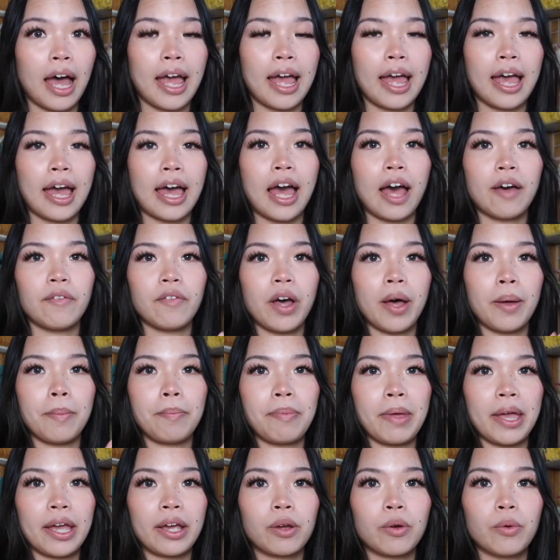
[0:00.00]
I have
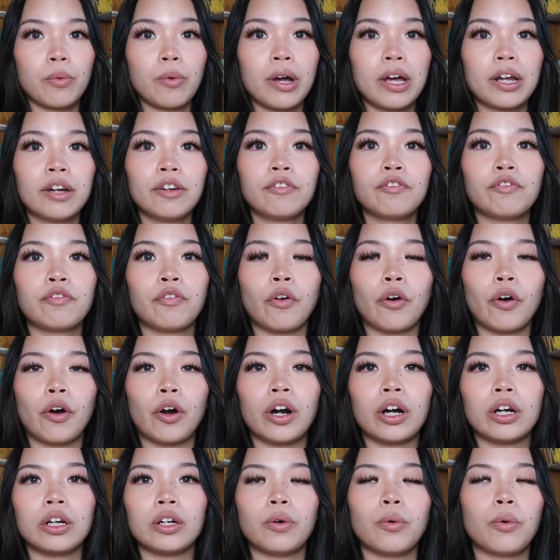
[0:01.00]
a big one
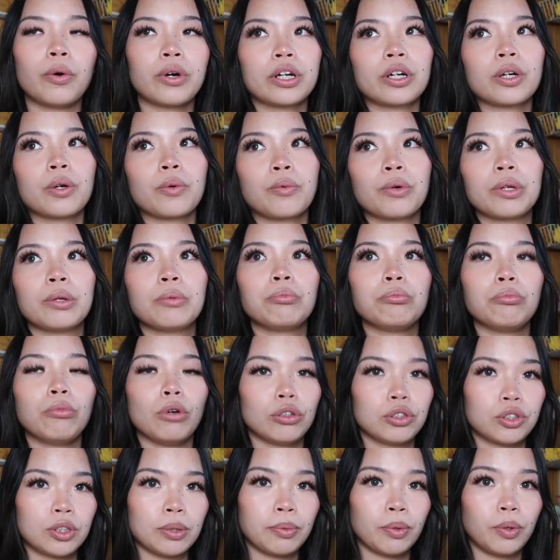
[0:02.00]
for order with
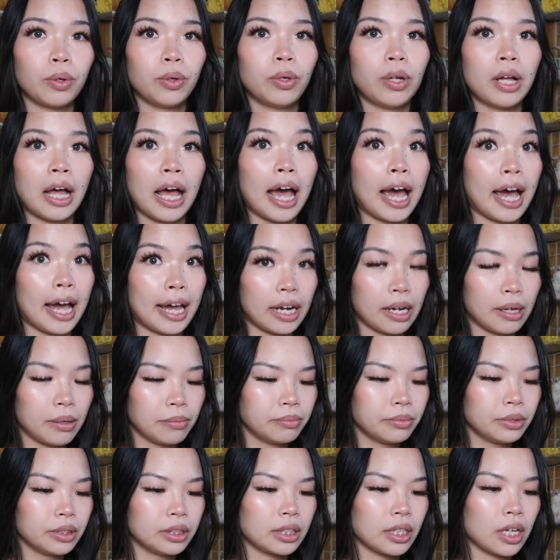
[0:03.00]
multiple
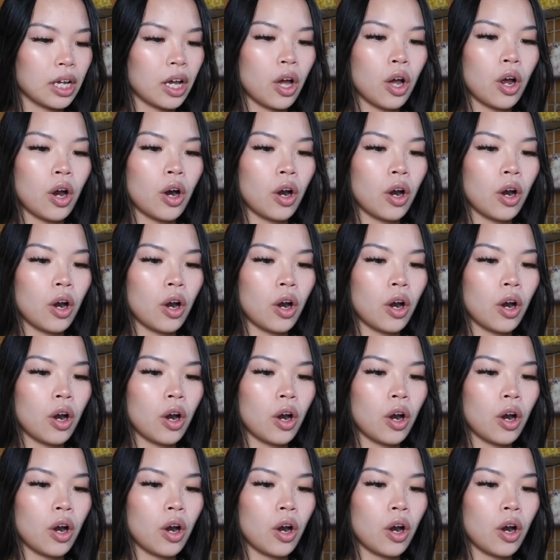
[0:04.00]
items,